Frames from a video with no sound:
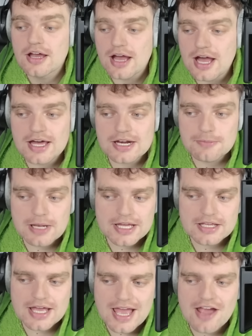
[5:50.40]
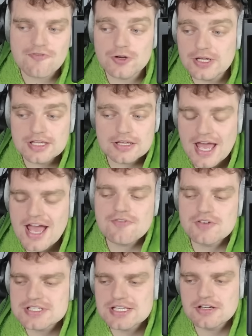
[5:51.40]
And I'm like,
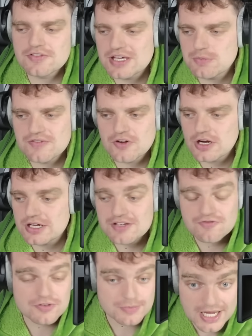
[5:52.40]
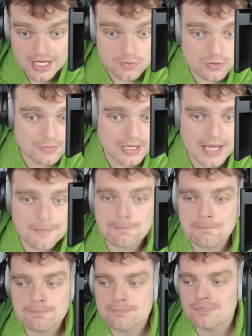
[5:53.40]
every single thing we've heard, even from Neko Mumake,
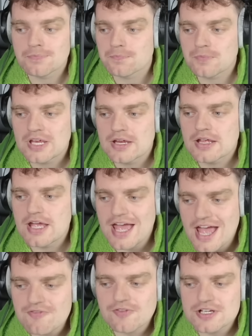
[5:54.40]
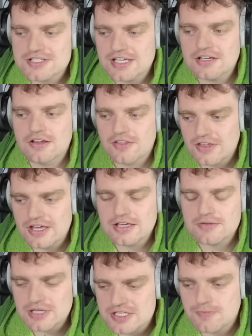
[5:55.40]
every single
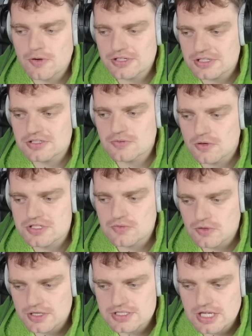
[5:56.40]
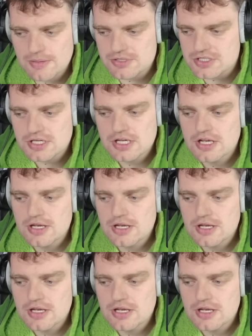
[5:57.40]
thing is pointing towards a work stoppage.